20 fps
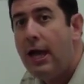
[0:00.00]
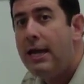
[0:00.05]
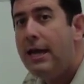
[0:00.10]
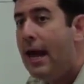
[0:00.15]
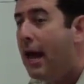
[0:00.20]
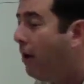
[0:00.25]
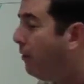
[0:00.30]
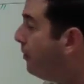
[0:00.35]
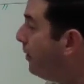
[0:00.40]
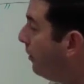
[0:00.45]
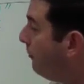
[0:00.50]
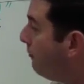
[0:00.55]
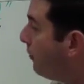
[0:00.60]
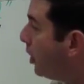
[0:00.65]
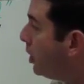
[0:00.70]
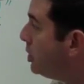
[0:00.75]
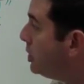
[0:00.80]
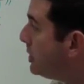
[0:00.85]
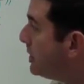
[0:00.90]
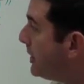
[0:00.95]
Now, the
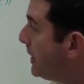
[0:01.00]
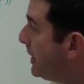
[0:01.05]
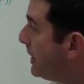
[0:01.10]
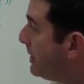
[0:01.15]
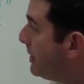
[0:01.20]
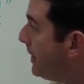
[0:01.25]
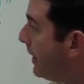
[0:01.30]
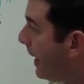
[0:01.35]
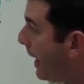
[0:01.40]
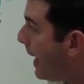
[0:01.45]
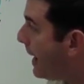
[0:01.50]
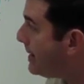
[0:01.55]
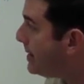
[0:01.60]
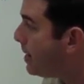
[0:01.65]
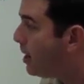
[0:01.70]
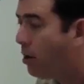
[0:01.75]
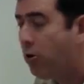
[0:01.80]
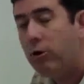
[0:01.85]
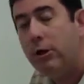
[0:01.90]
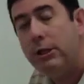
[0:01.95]
first thing that
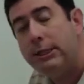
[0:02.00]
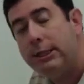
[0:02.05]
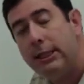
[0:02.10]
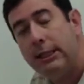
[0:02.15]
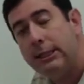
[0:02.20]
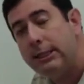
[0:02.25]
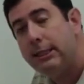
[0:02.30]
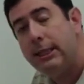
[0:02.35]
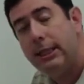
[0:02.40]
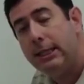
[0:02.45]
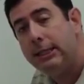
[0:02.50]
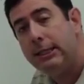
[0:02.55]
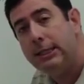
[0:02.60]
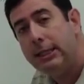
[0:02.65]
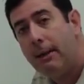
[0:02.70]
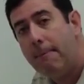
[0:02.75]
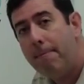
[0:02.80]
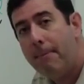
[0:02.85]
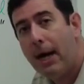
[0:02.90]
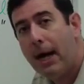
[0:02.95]
I notice is that
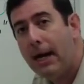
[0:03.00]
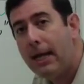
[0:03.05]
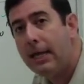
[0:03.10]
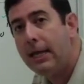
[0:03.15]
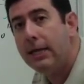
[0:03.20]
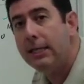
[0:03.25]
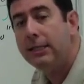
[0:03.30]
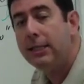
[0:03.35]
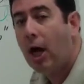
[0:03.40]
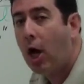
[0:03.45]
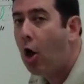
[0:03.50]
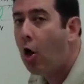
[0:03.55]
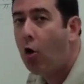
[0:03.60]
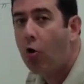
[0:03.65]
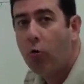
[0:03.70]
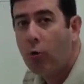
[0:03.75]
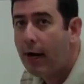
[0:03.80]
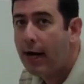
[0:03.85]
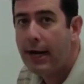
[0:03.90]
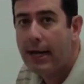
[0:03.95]
somebody is
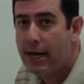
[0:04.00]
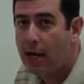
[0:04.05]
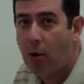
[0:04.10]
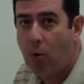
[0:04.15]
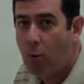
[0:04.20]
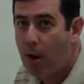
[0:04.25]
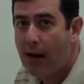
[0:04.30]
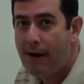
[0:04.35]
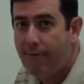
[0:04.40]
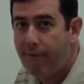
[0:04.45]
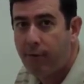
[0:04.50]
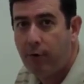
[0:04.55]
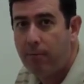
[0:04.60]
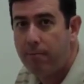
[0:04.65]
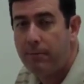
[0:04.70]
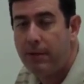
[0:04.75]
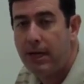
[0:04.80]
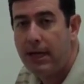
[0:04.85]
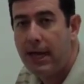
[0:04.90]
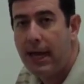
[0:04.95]
already away
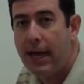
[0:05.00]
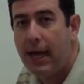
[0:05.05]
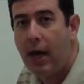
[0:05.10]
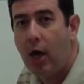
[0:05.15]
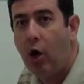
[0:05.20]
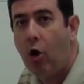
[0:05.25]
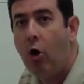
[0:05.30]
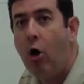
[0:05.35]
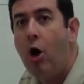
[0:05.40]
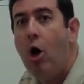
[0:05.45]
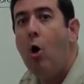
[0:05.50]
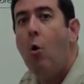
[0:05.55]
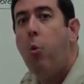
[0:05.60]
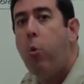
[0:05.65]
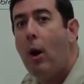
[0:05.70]
from the L